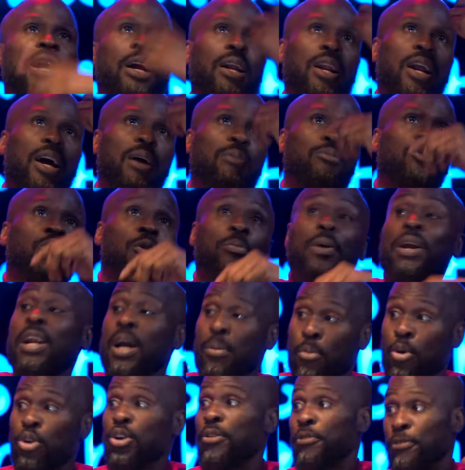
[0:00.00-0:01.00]
I climbed up, and
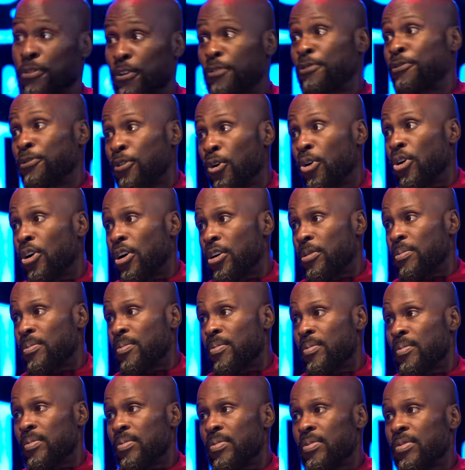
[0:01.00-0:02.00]
I'm on the 5th floor,
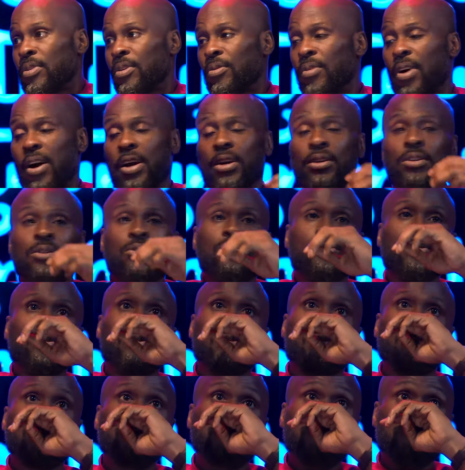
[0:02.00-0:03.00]
right?
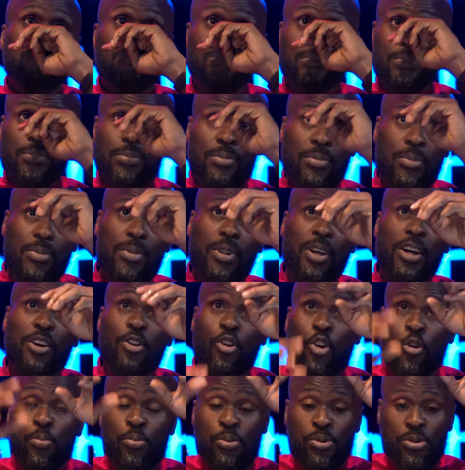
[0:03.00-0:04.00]
So it
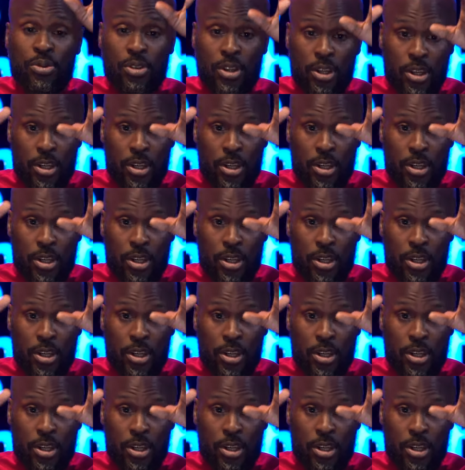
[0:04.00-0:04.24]
opens.